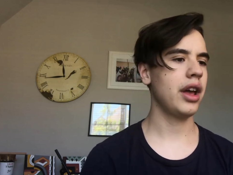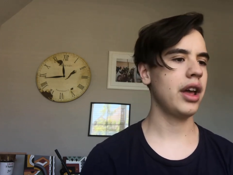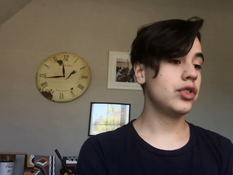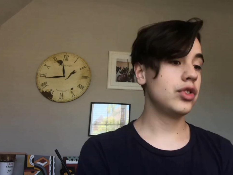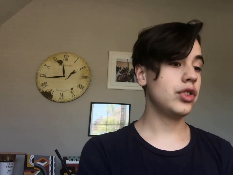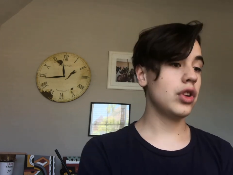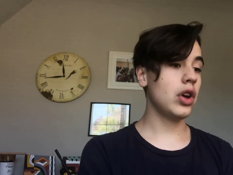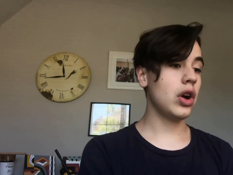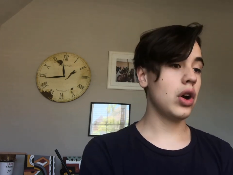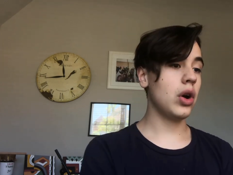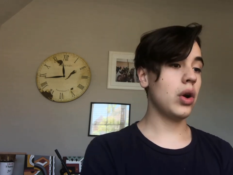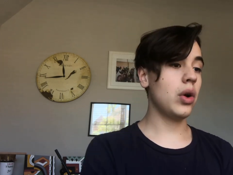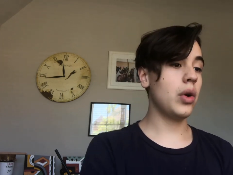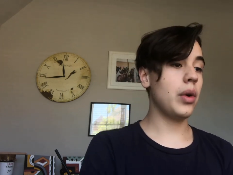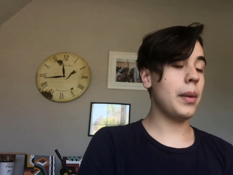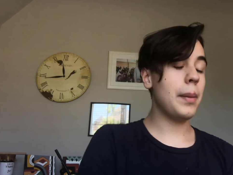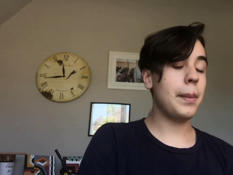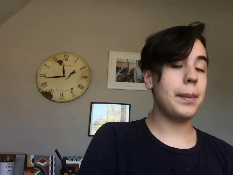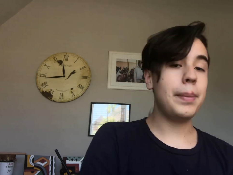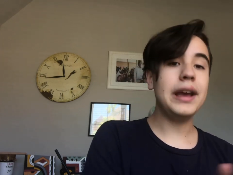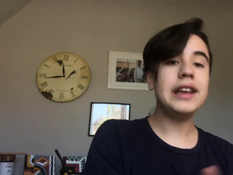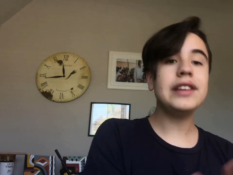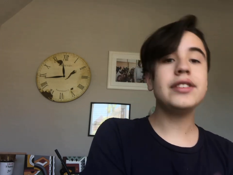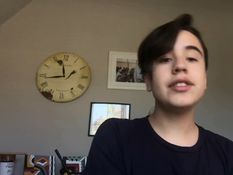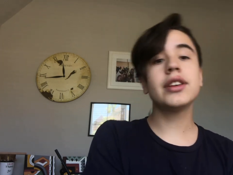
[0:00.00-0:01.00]
So,
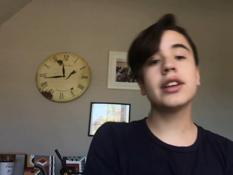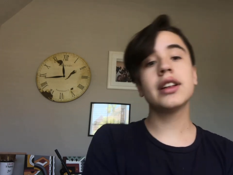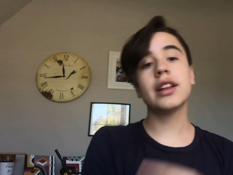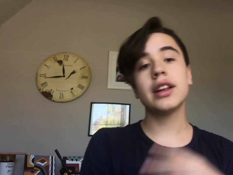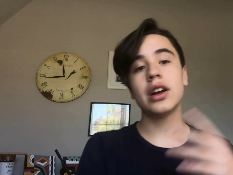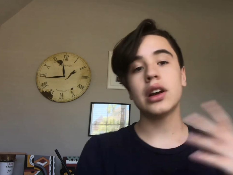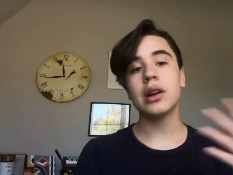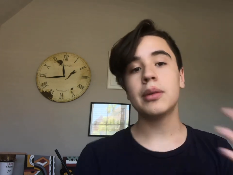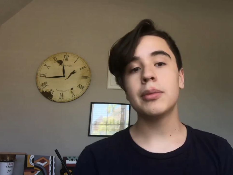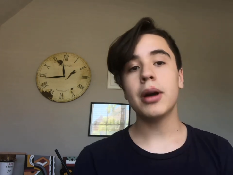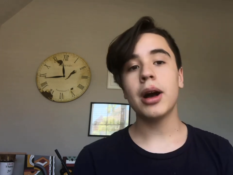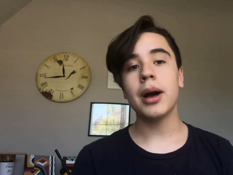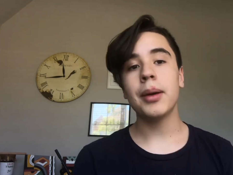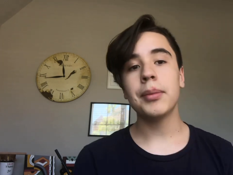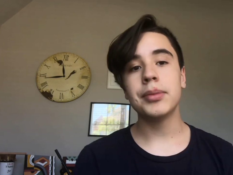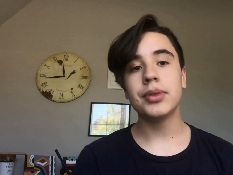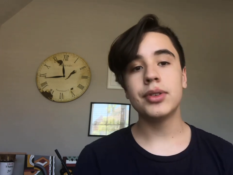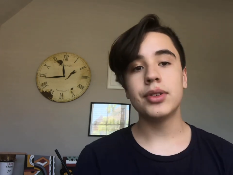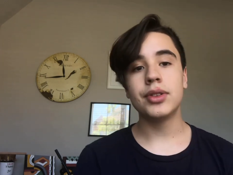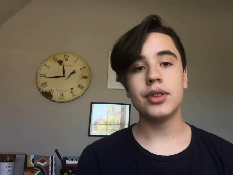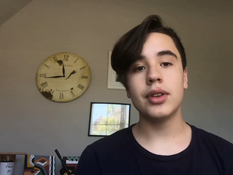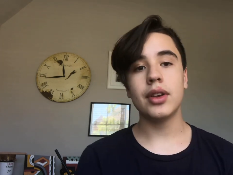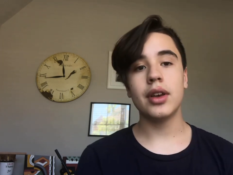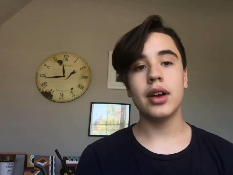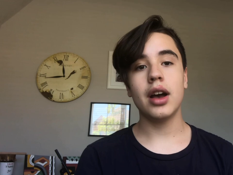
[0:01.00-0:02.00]
basically her
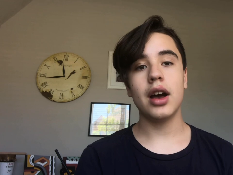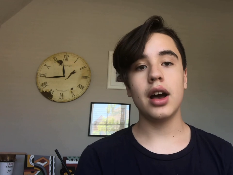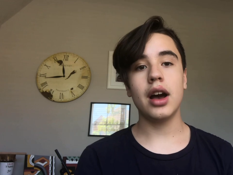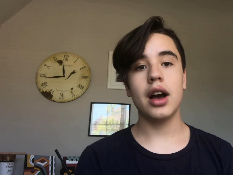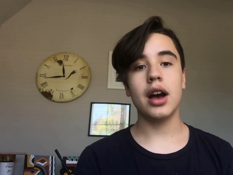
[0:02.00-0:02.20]
mom's